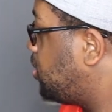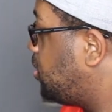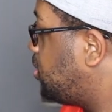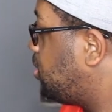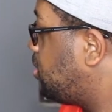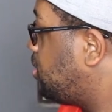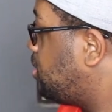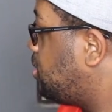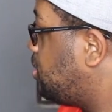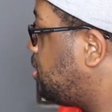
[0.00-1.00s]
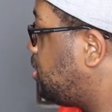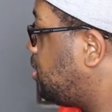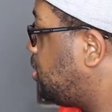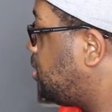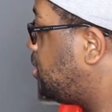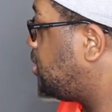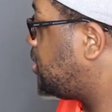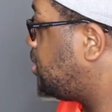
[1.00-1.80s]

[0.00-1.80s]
No one is speaking in this clip.